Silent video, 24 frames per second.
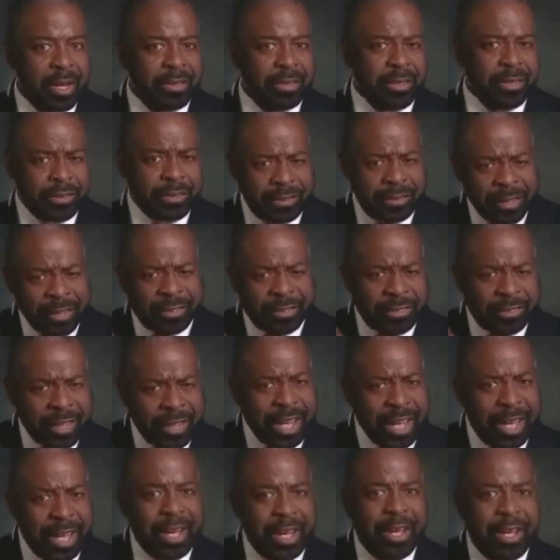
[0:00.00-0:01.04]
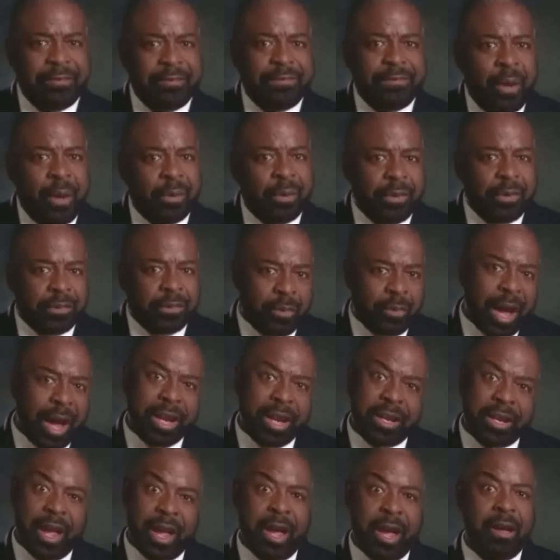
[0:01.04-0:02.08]
to just stay here and focus
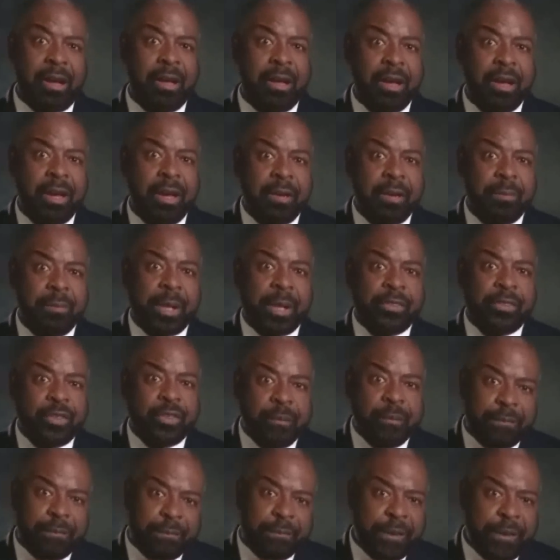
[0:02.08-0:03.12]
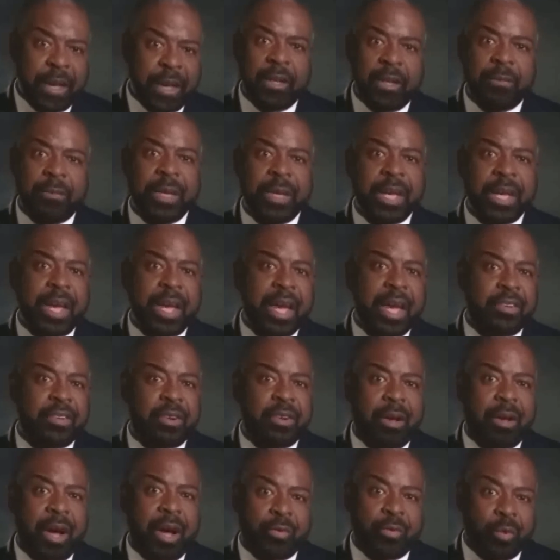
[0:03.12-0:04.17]
right now, because you feel me in
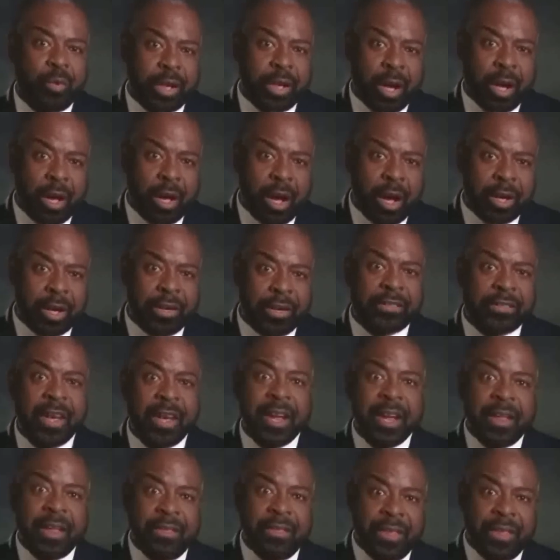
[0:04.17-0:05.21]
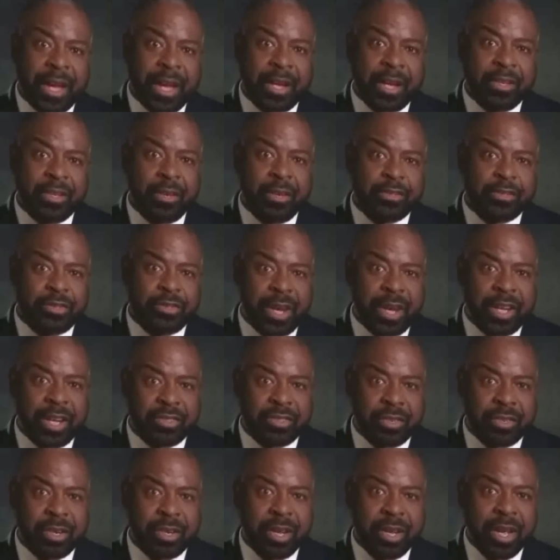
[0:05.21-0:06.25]
your heart. Where your heart is, there your
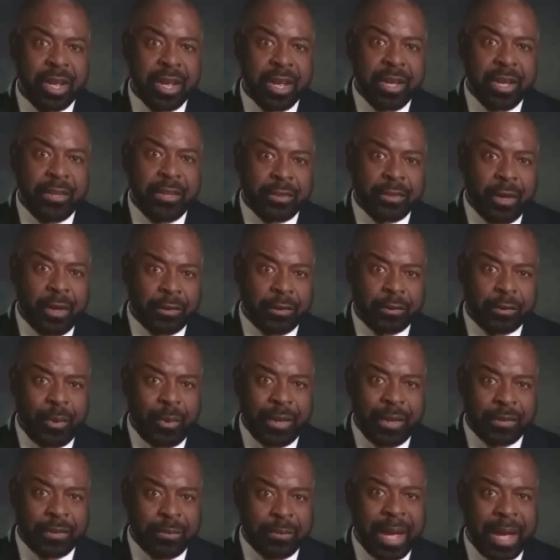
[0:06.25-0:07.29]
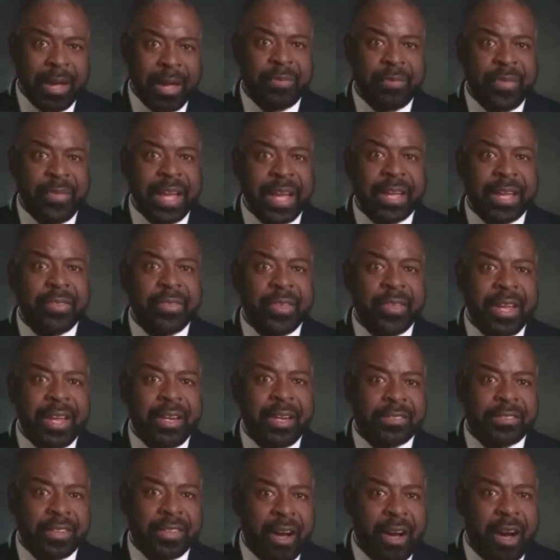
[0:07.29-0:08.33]
treasure is also. As a man thinketh in
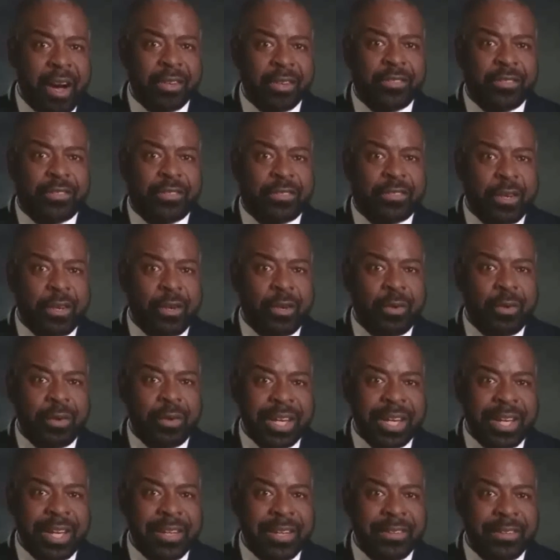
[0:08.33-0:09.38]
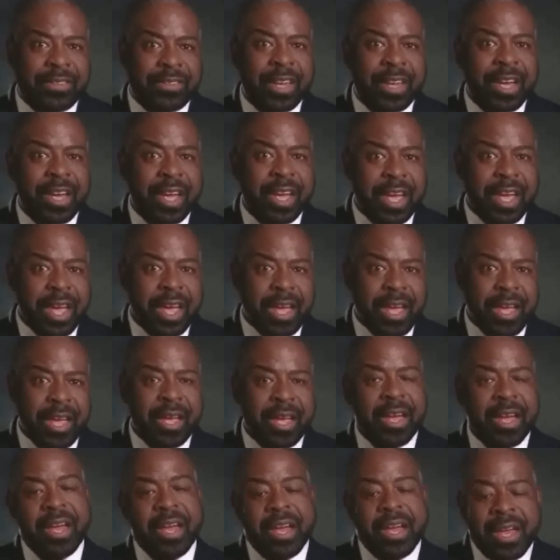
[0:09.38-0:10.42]
his heart, so is he.
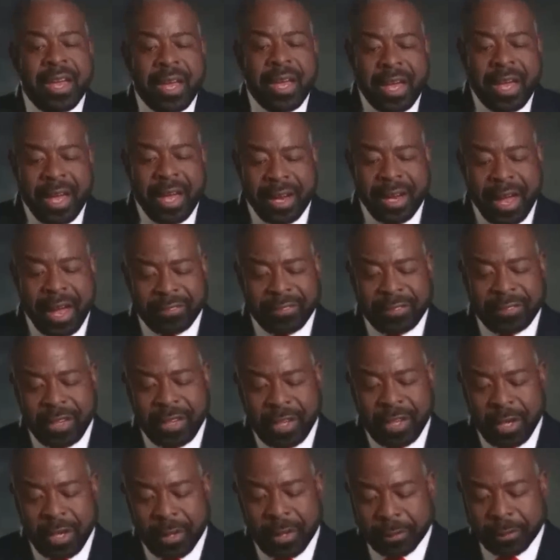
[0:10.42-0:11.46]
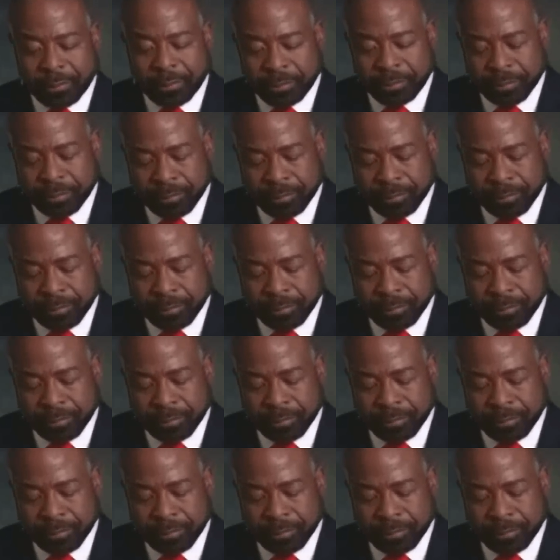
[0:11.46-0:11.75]
And I say to you,